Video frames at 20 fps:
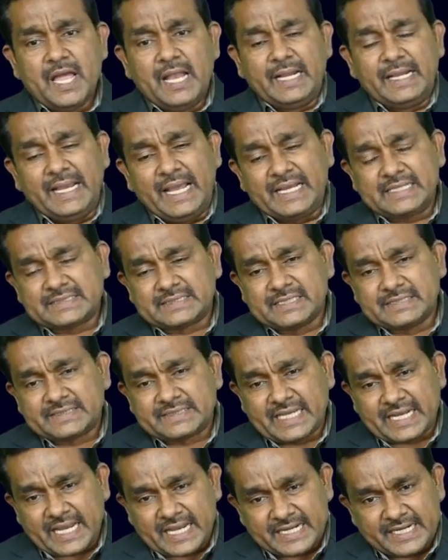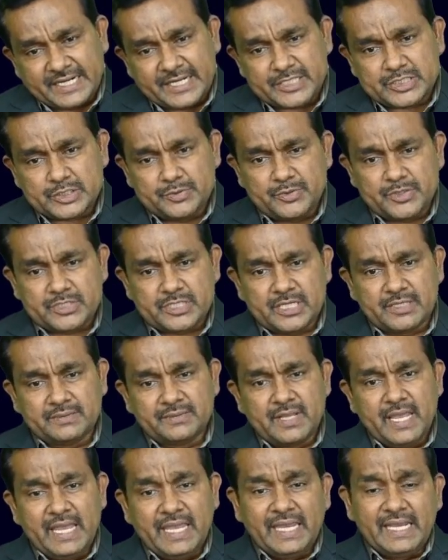Next, secondary distribution.
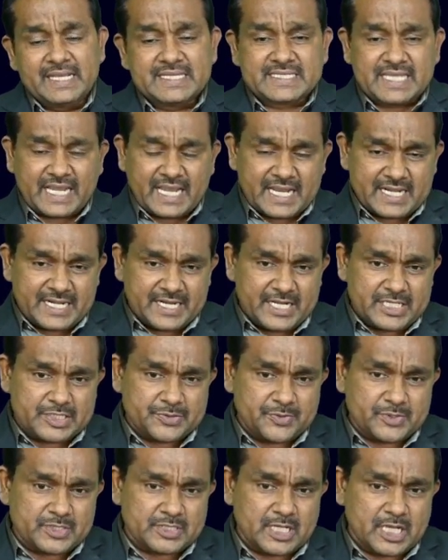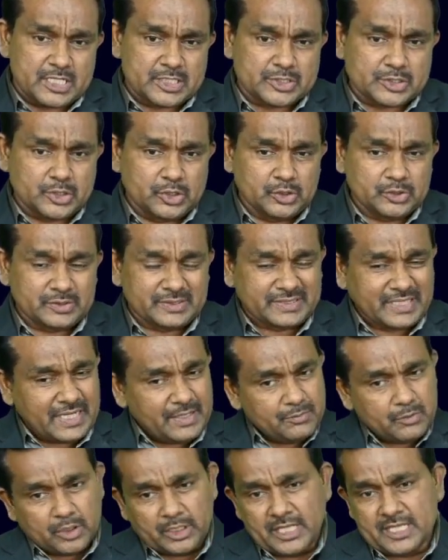In secondary distribution also three
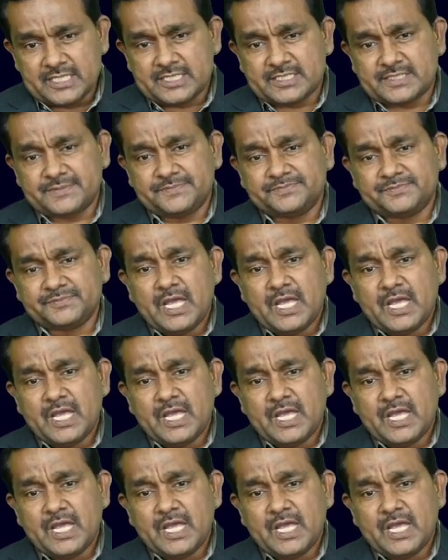models.